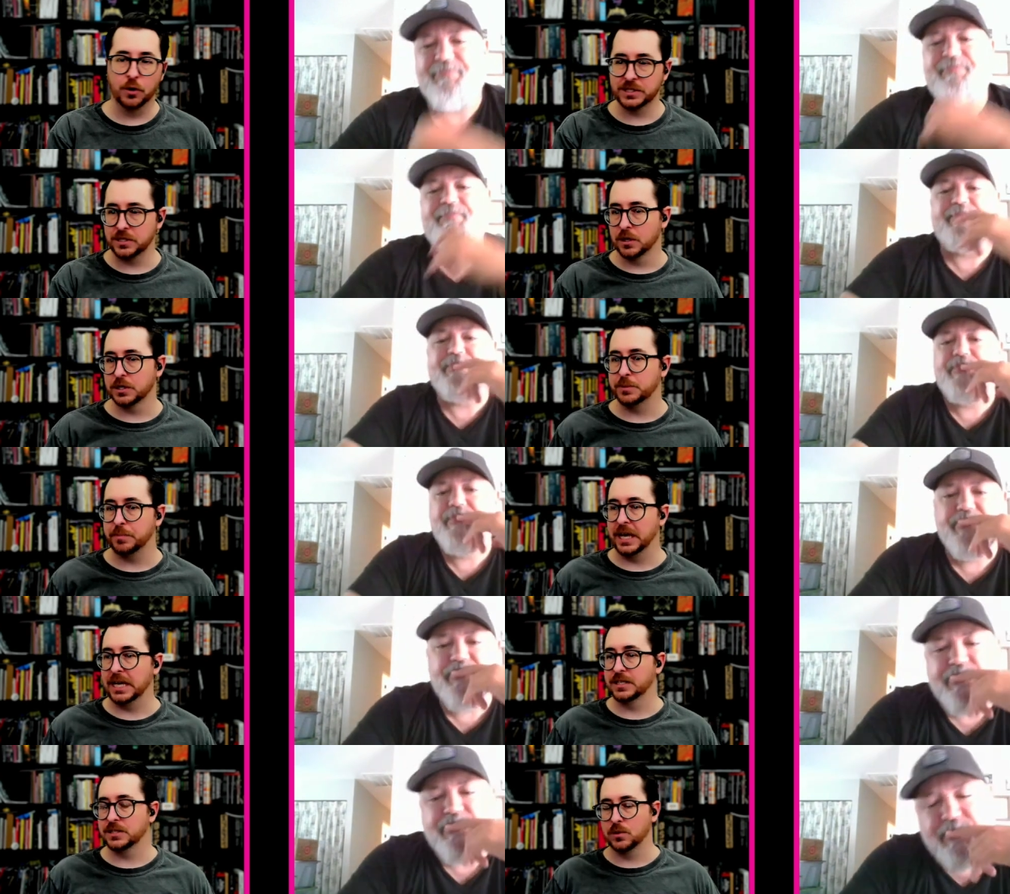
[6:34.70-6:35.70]
Speaker 1: OSR
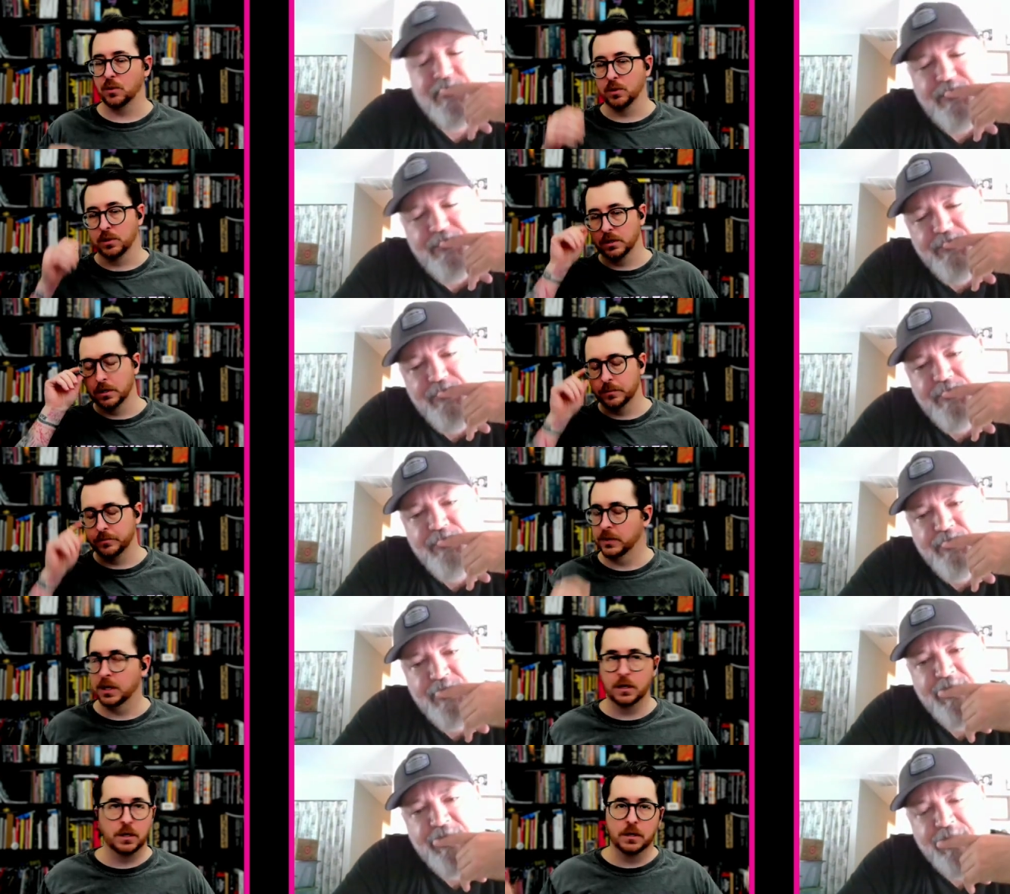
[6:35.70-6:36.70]
space or
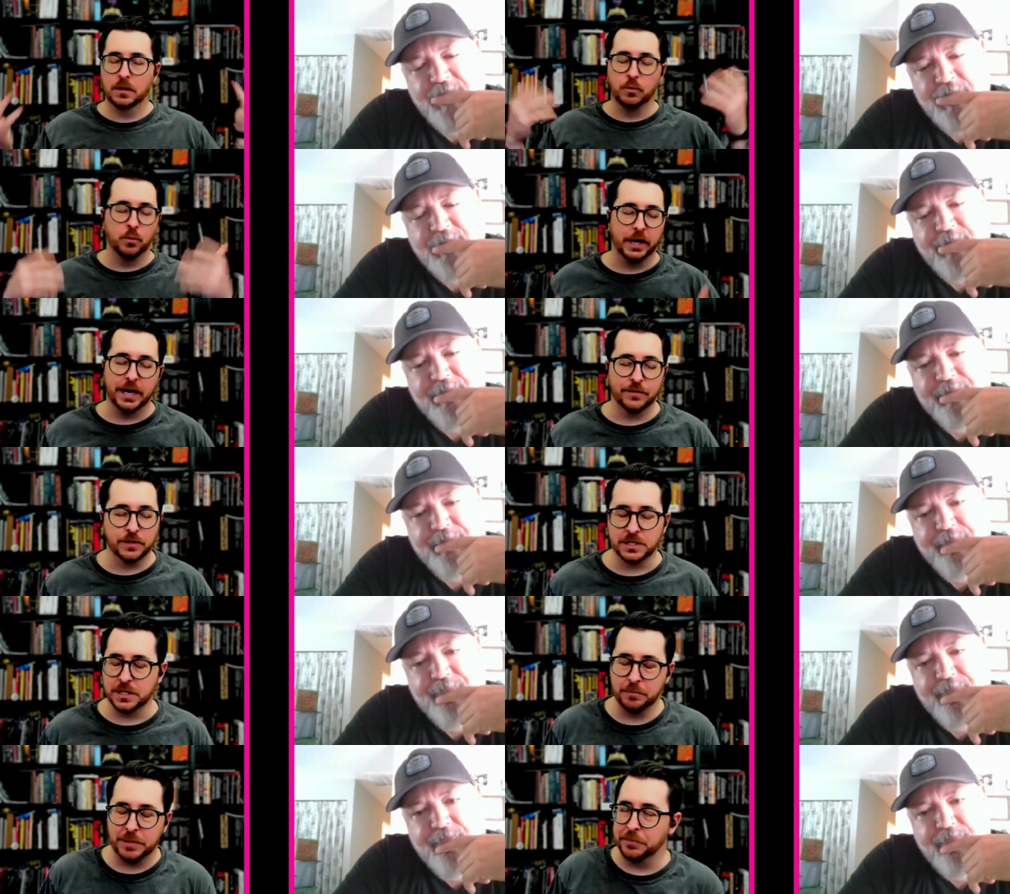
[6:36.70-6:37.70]
whatever
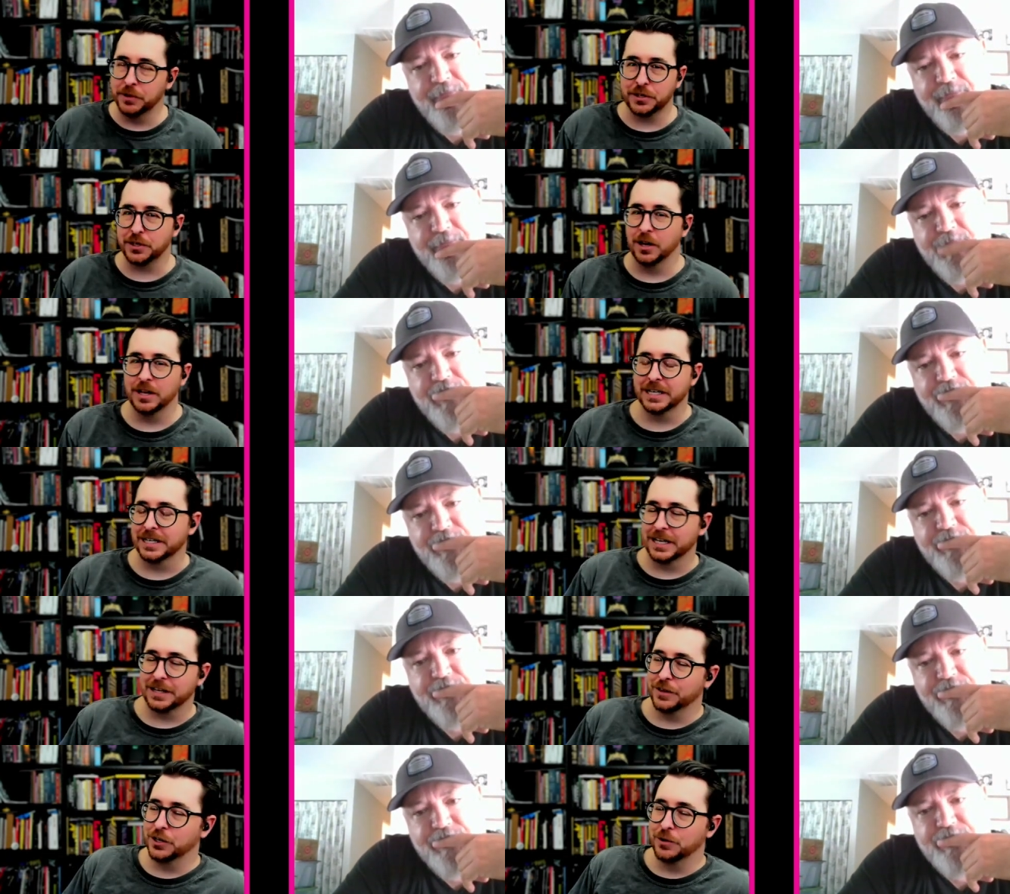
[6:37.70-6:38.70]
some people are calling
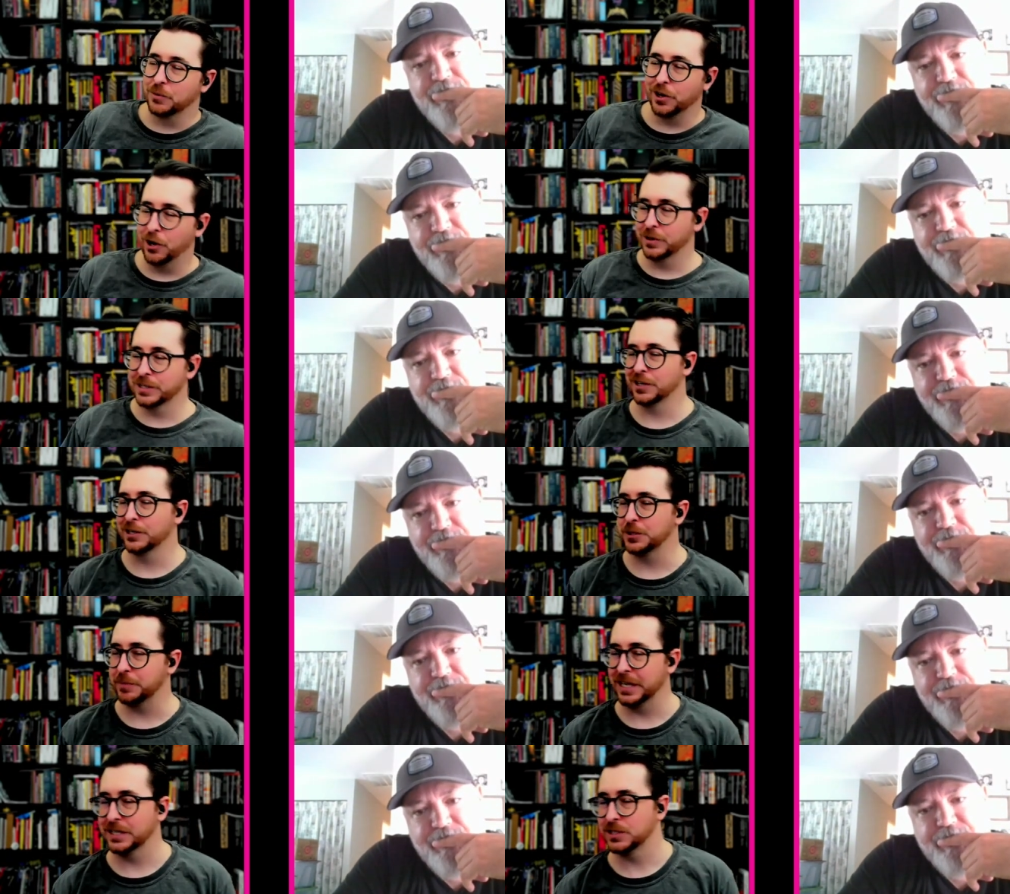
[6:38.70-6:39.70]
like the newer OSR
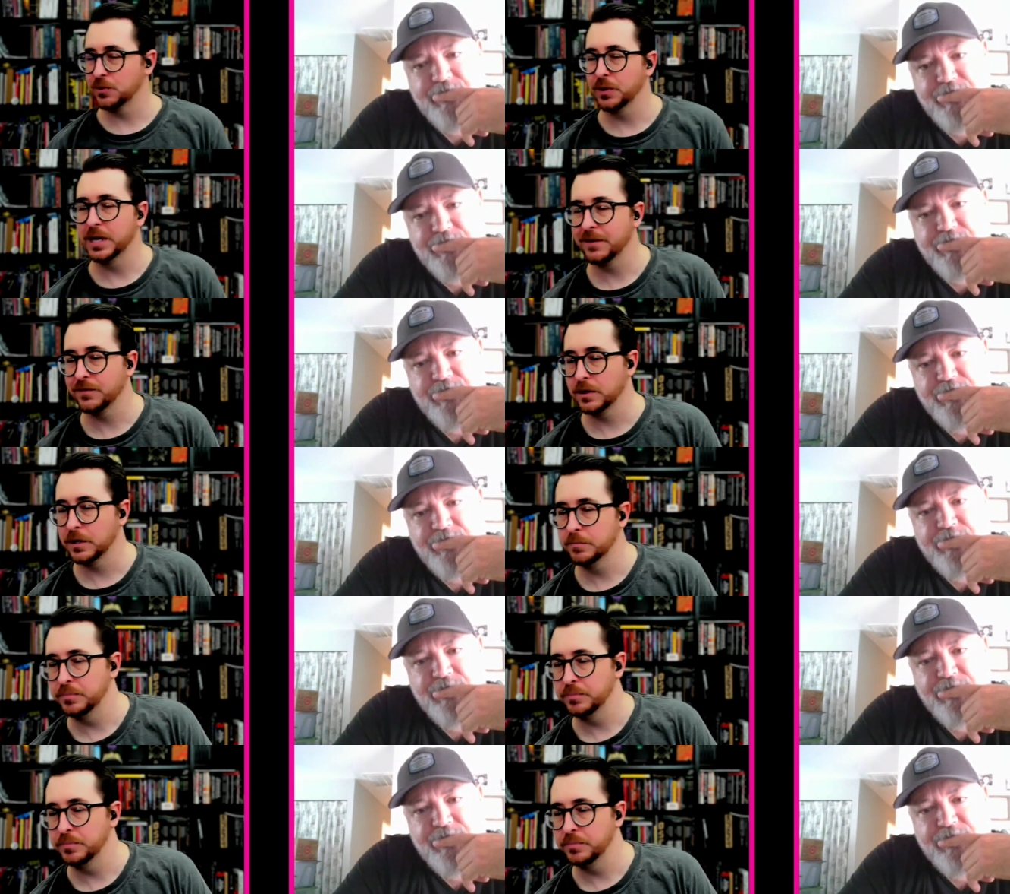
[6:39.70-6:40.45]
space or whatever.